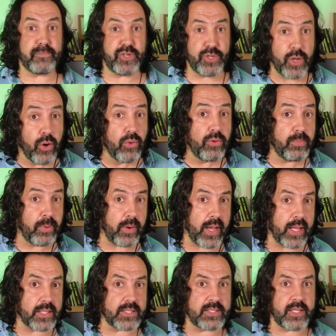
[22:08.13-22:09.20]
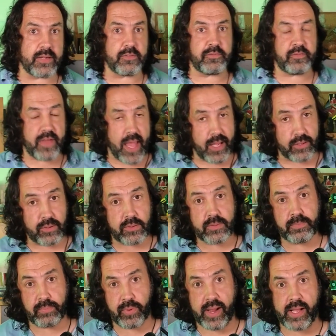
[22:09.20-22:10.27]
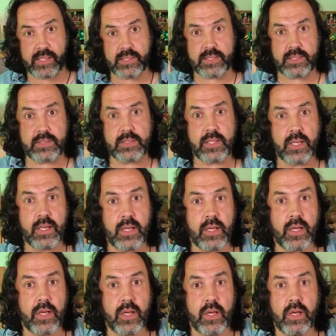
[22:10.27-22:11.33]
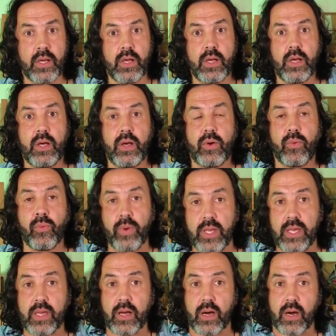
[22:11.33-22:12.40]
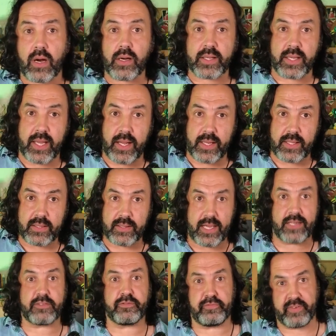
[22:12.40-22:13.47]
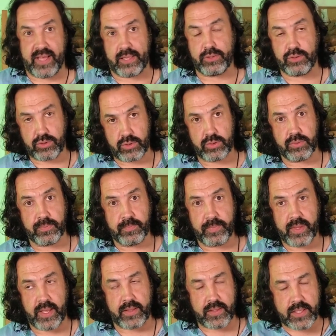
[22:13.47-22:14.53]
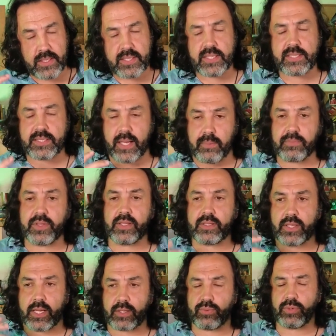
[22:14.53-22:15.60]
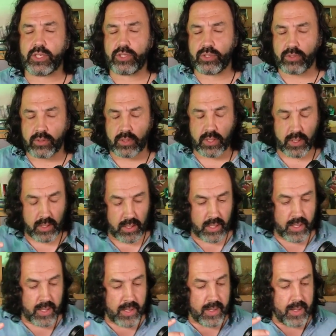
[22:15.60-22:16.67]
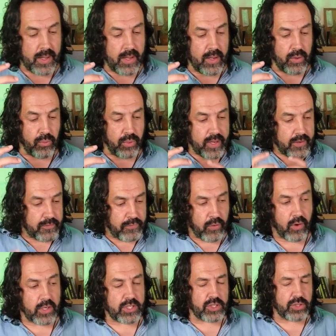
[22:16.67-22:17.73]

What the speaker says: known brands and valued brands, we are getting that value too. And this is something that we should reinforce,